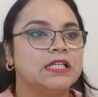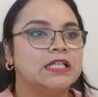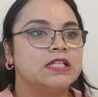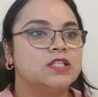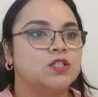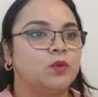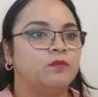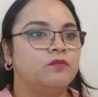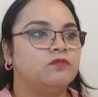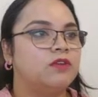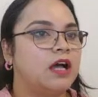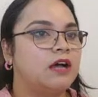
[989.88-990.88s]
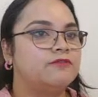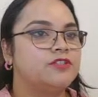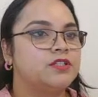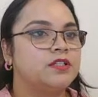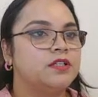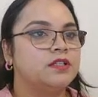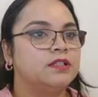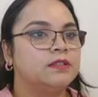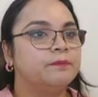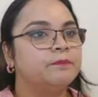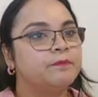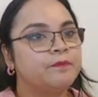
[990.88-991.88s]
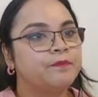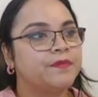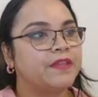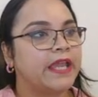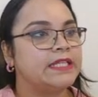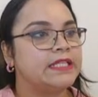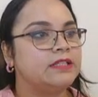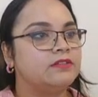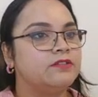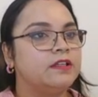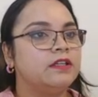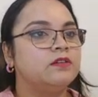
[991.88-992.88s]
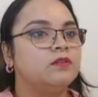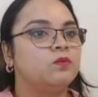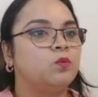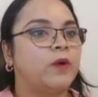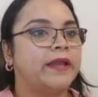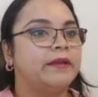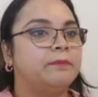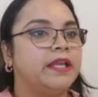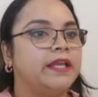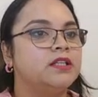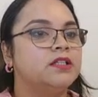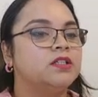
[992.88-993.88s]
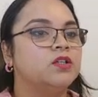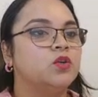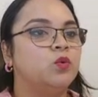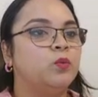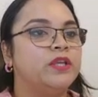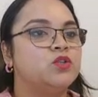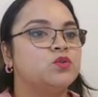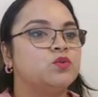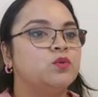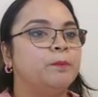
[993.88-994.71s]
So after knight a3, white played queen to